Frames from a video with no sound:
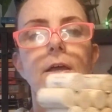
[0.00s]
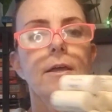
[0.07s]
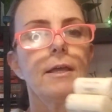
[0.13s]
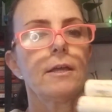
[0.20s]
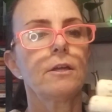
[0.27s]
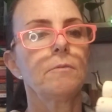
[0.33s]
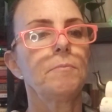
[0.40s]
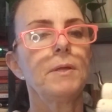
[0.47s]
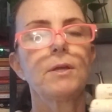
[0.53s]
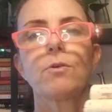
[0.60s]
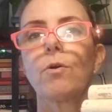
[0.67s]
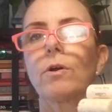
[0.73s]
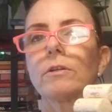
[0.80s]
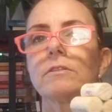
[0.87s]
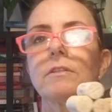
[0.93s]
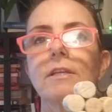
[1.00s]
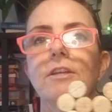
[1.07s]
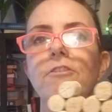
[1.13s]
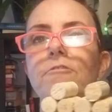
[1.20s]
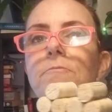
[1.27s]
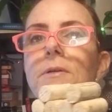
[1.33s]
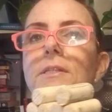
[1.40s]
It could be corks that
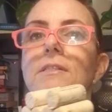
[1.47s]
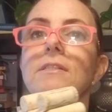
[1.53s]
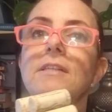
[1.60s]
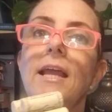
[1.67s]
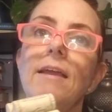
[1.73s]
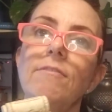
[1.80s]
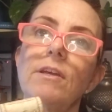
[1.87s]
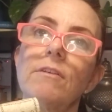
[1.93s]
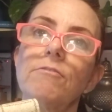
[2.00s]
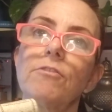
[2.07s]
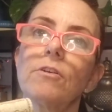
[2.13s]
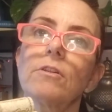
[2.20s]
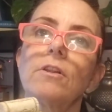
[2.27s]
you've been saving for